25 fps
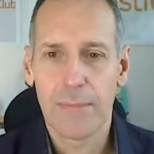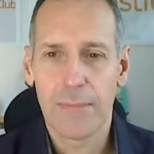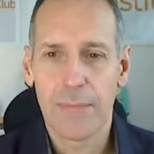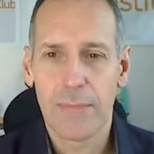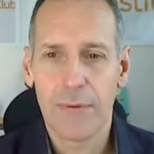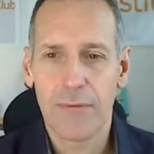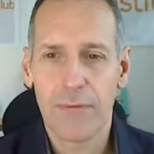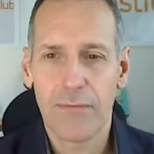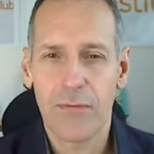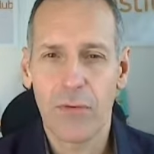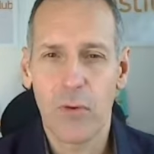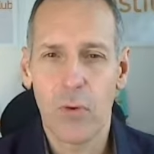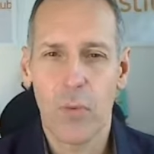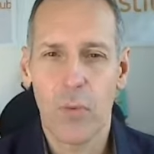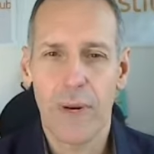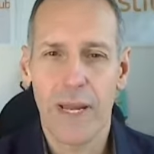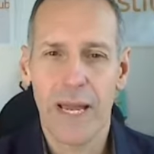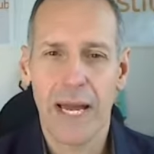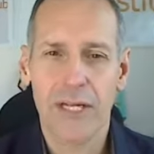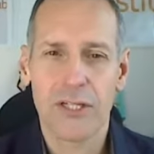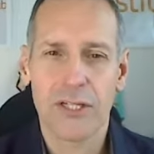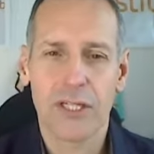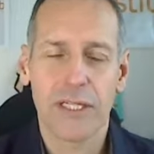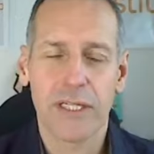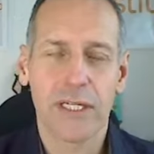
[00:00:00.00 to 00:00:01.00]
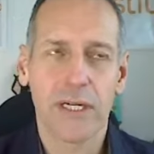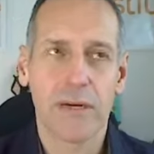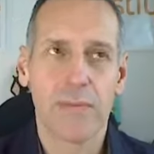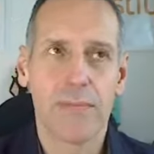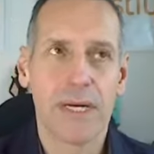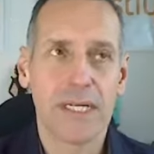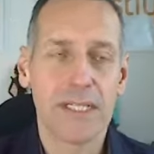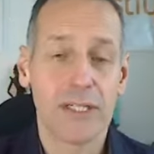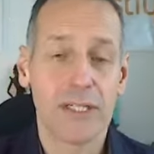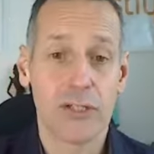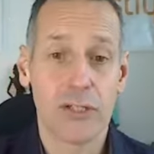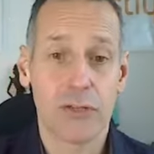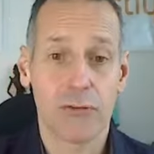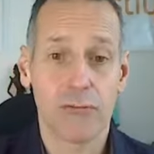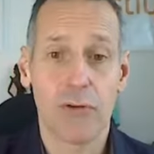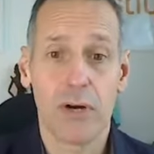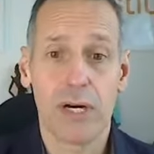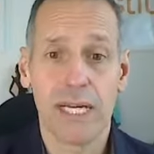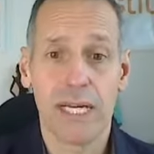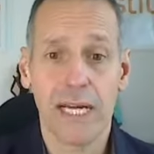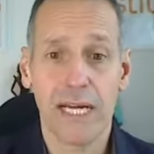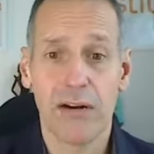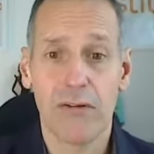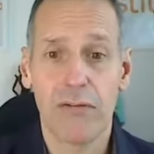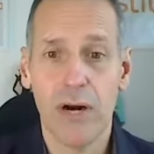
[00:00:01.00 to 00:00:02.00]
before we actually committed to
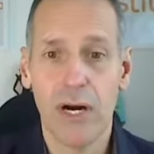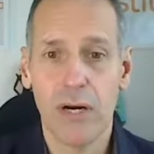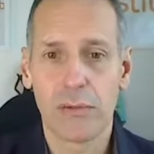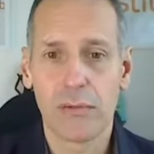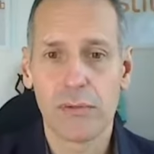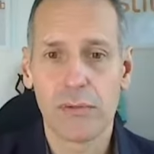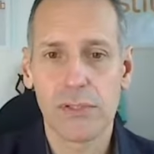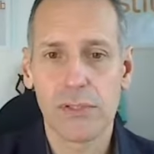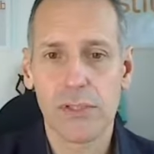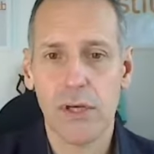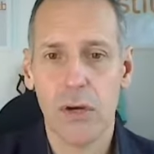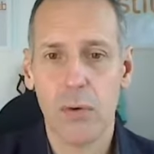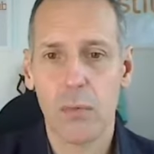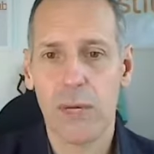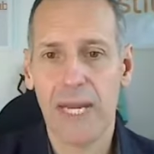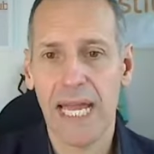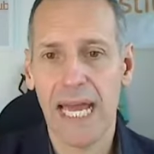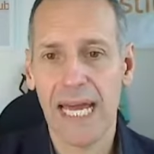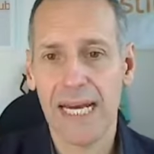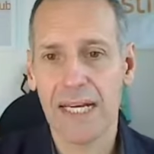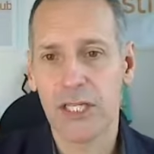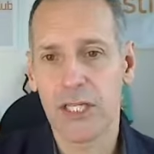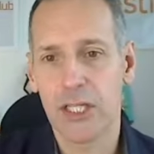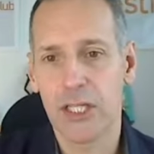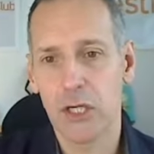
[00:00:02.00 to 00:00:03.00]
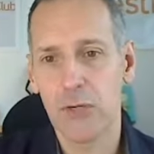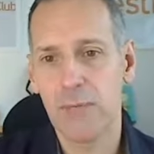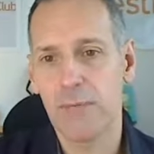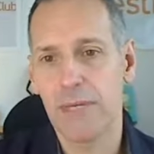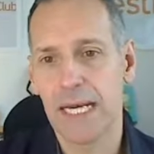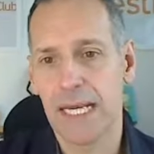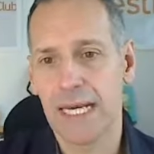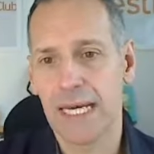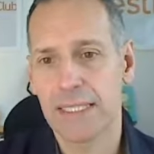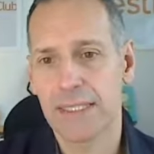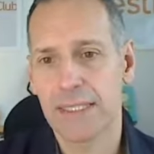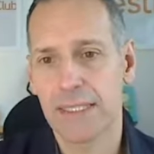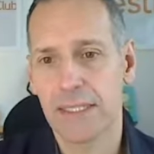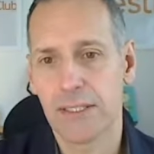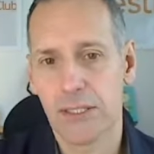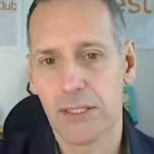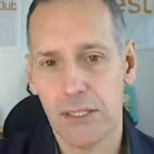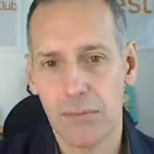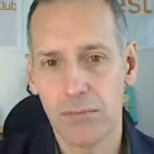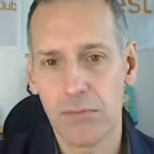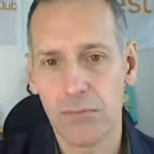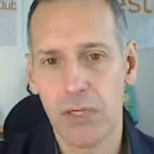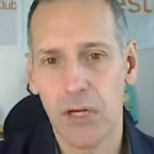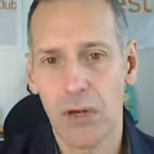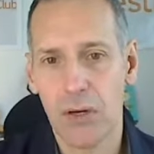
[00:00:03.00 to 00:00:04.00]
running our own. So we had accumulated
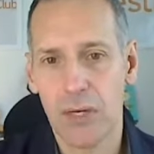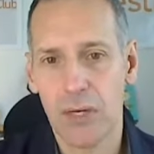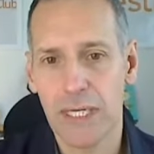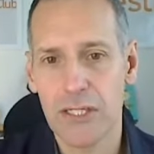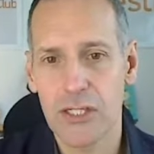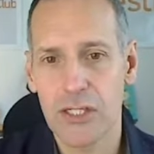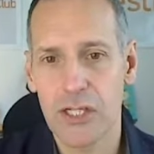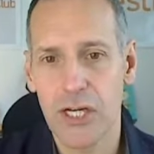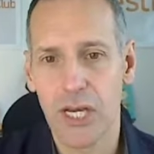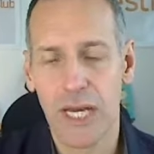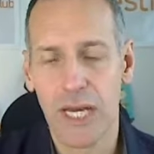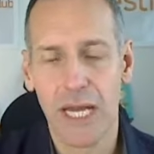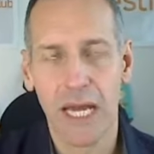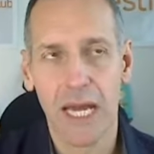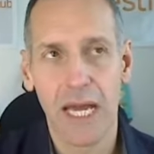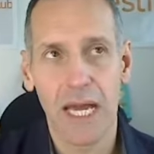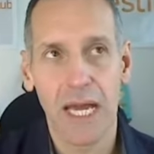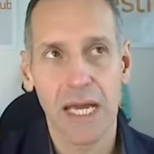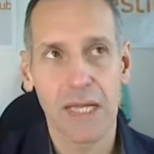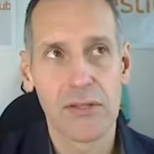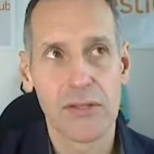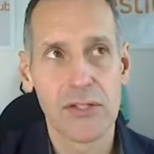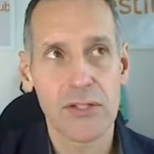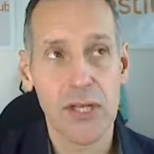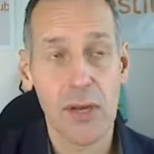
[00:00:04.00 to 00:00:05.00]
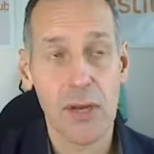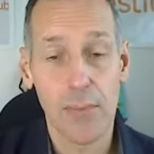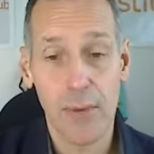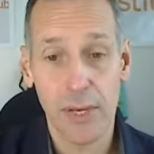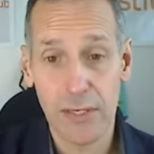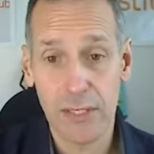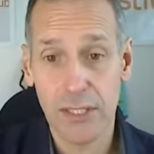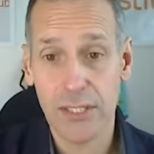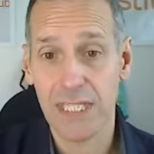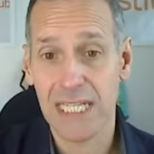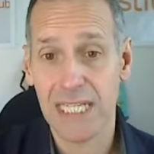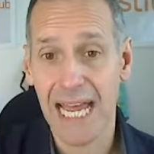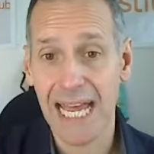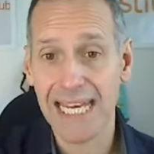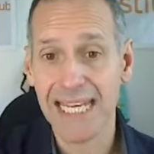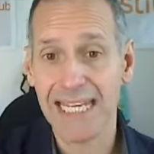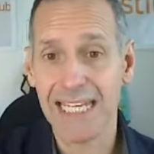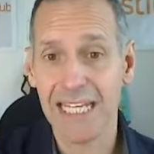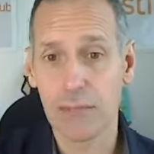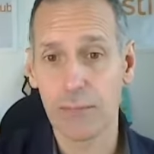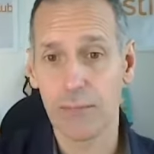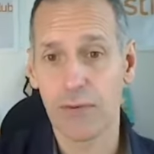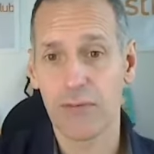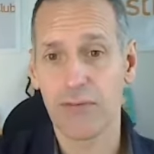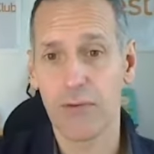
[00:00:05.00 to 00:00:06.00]
some knowledge and some
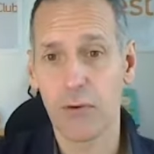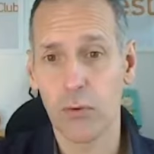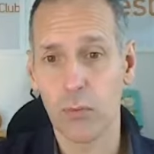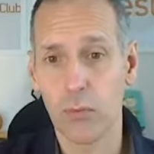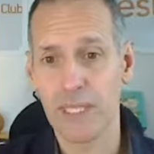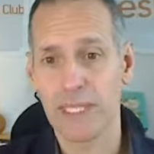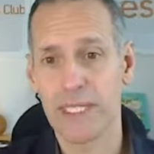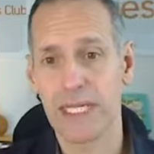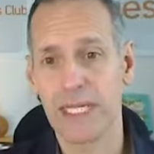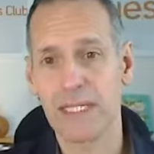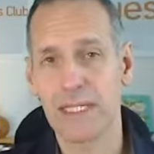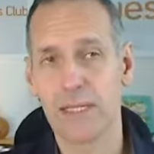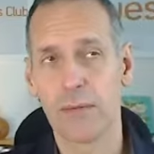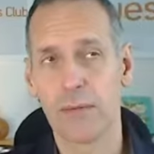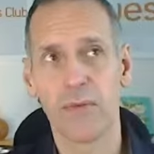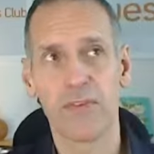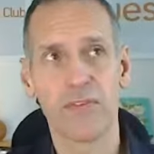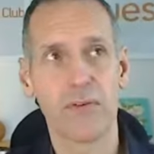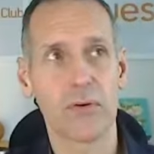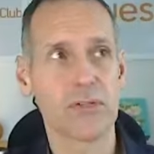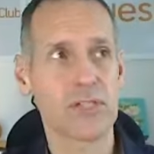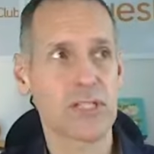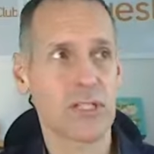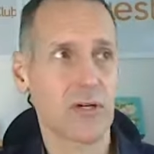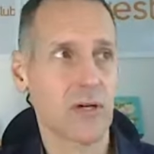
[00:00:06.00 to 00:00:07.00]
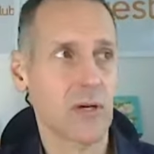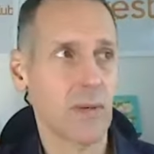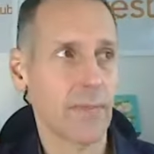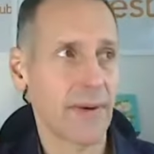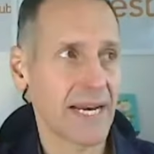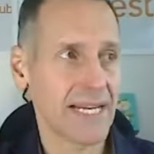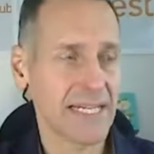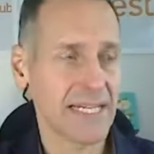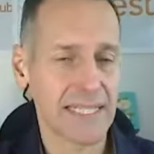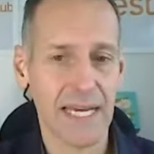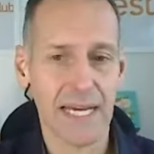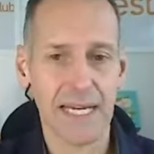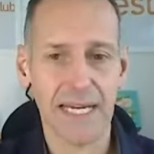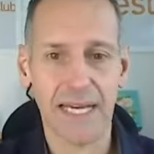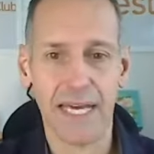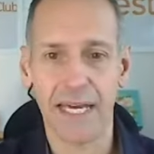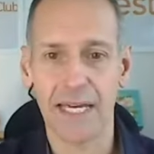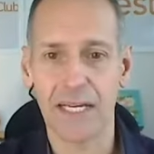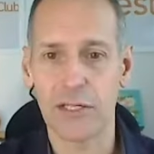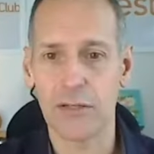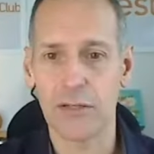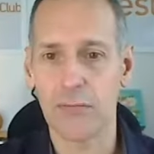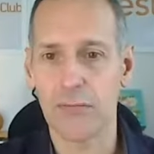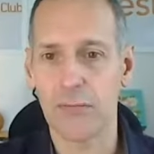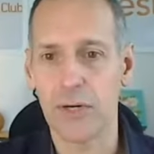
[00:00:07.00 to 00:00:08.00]
understanding before we did them. We've also got about a
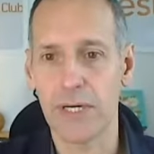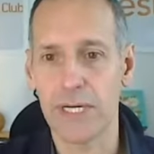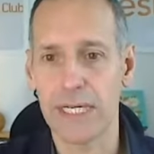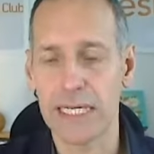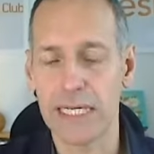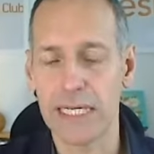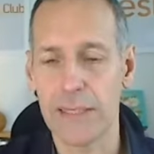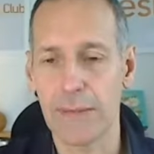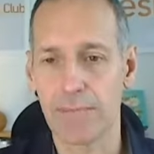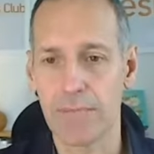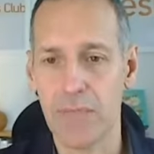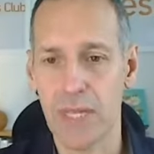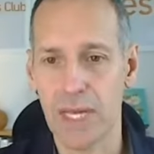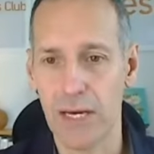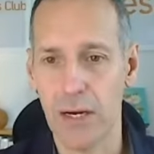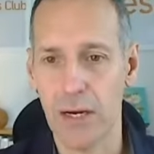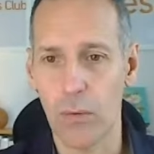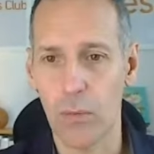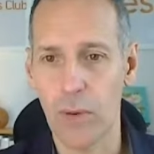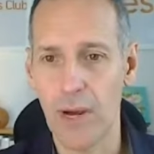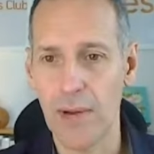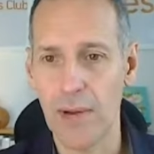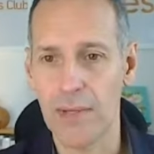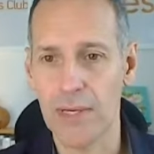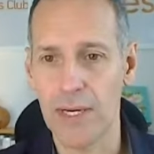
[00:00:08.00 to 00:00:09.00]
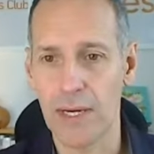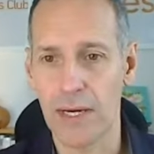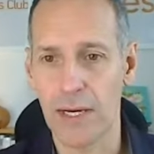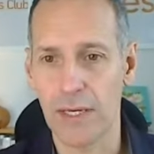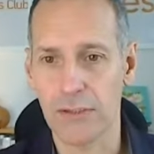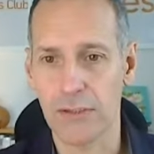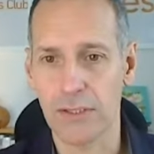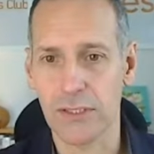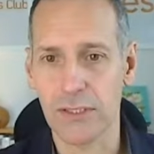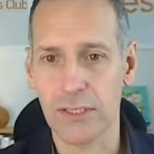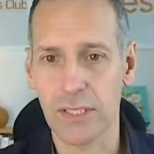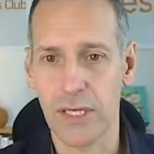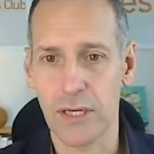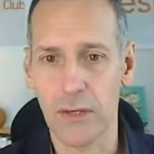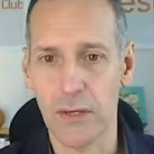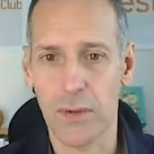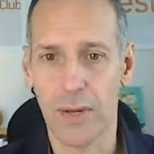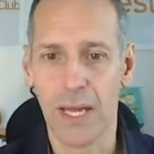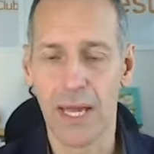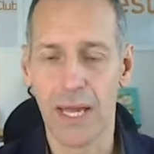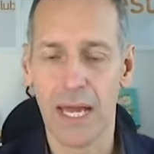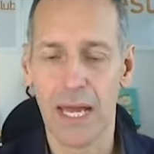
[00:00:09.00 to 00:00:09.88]
decade of running webinars, so